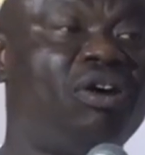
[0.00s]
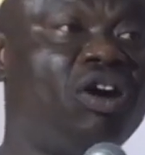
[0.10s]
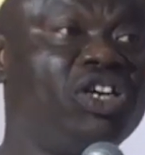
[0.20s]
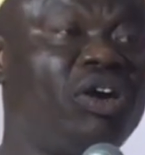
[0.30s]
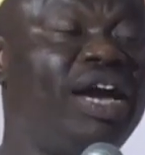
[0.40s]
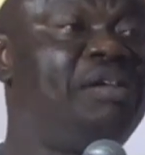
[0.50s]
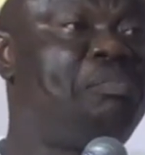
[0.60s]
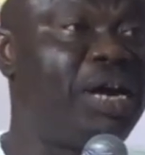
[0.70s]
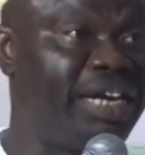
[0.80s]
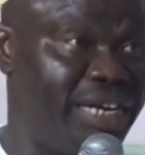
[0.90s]
Oyo
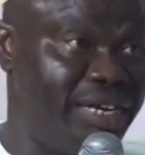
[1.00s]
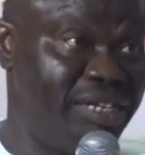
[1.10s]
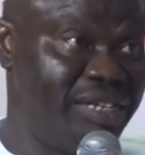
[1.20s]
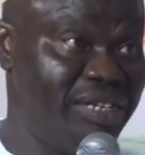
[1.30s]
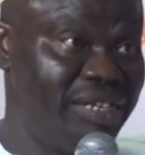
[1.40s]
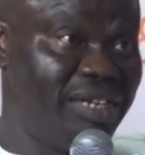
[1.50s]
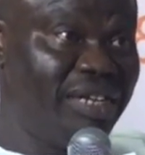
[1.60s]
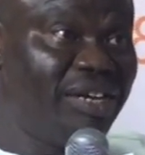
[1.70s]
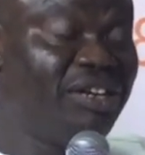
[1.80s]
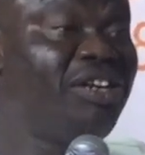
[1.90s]
Empire,
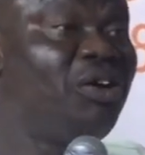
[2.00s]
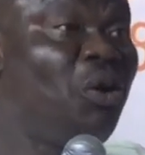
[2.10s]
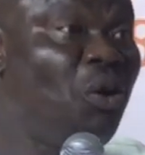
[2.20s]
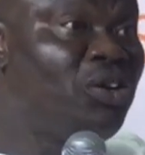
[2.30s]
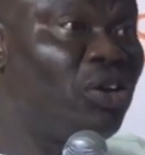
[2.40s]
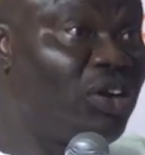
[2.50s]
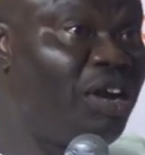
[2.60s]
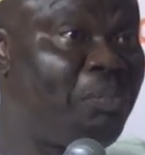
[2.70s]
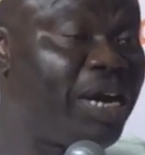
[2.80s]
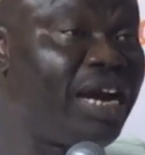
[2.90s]
the old
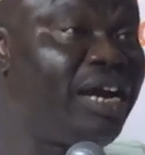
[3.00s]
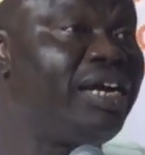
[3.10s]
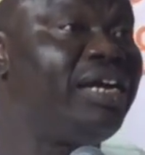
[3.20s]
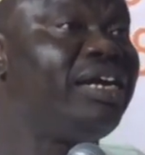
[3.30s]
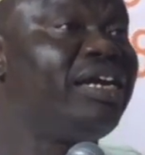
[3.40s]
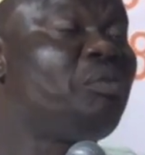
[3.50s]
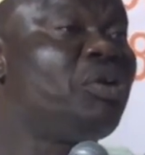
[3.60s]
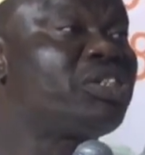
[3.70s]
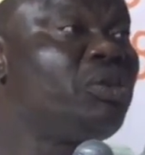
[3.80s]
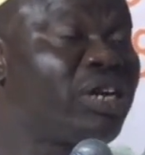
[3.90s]
Oyo Empire, it
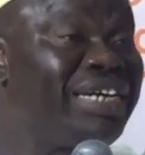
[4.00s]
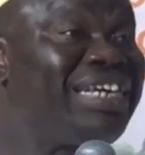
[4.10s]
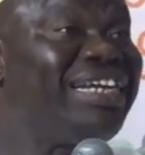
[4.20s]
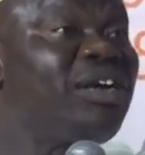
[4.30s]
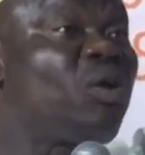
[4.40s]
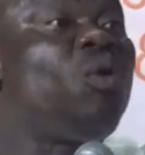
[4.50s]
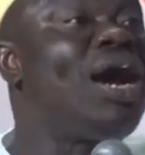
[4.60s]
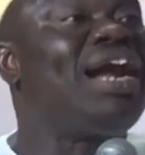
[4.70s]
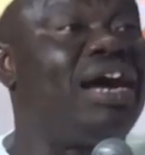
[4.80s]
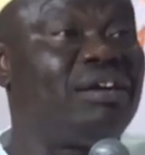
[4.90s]
was located in
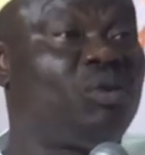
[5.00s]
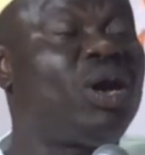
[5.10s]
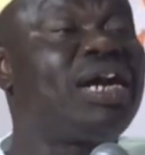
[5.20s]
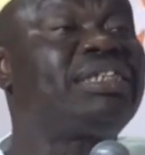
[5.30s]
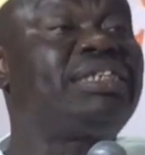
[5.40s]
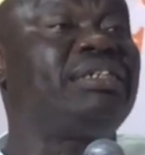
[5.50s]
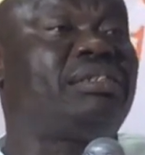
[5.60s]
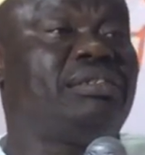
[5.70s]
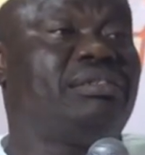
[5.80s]
Kwara State.